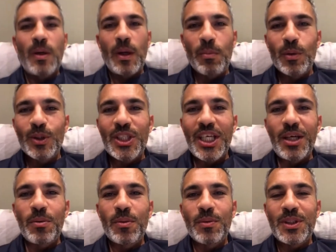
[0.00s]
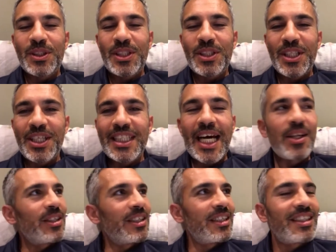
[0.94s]
You're welcome. See, see, you down
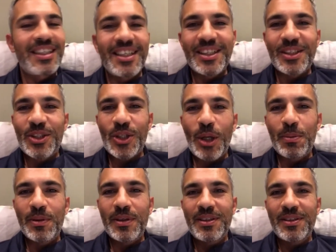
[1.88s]
at the, the shop.